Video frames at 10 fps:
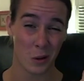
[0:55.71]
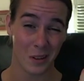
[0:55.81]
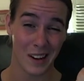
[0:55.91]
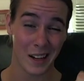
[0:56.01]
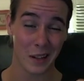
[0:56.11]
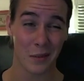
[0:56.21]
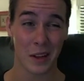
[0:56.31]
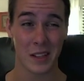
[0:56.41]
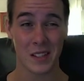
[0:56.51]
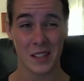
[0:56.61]
or negative
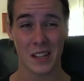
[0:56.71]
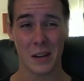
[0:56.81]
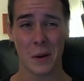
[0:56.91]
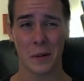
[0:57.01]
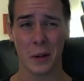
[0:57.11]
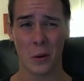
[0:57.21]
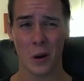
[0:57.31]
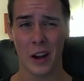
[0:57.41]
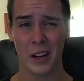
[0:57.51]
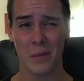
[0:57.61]
things to say about the
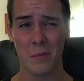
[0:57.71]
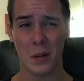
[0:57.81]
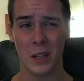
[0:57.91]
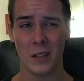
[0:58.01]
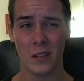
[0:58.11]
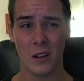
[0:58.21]
Orion, but